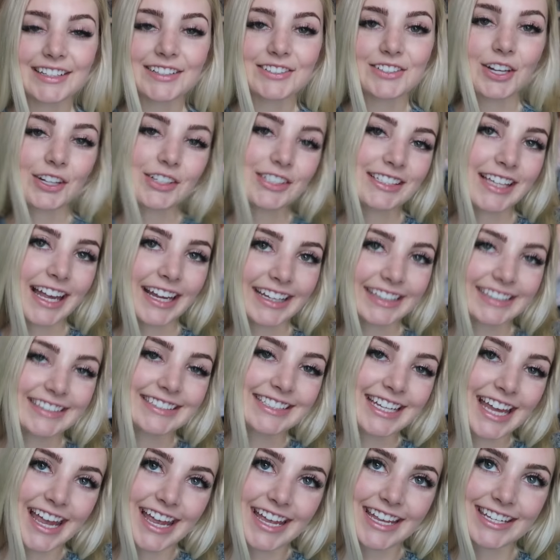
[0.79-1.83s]
It is our
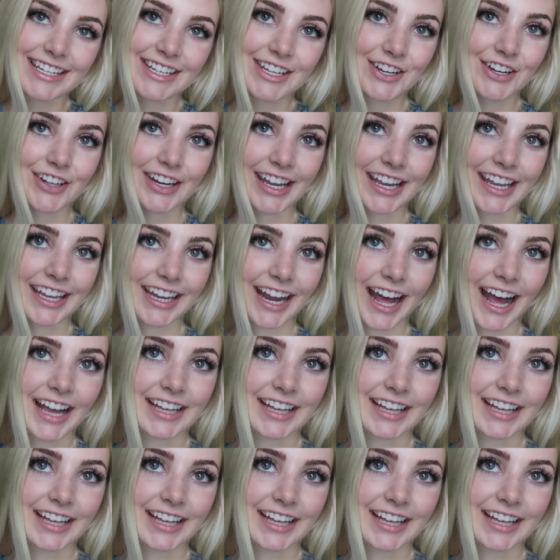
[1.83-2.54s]
second day here in